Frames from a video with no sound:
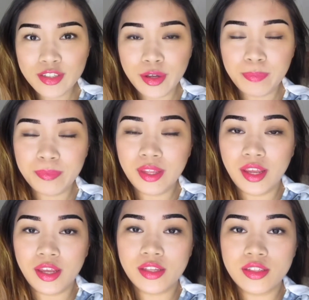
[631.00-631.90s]
an
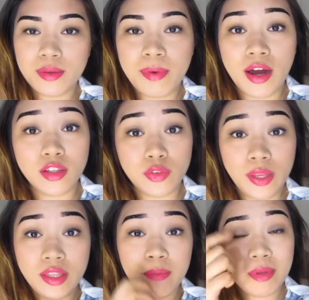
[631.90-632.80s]
update, about
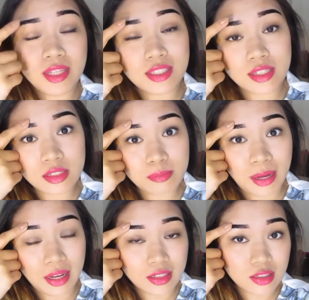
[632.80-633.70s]
20 minutes has
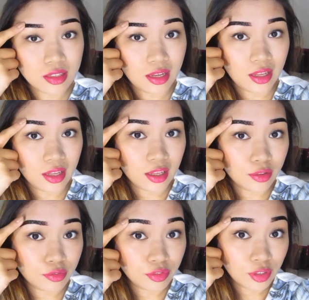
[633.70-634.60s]
passed
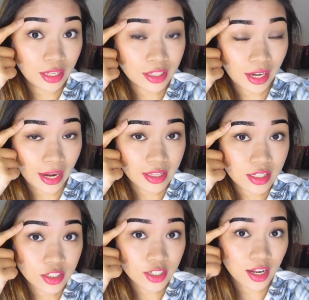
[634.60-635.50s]
and fully dried
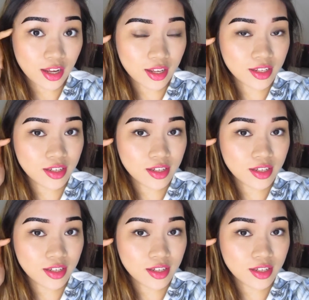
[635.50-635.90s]
na siya.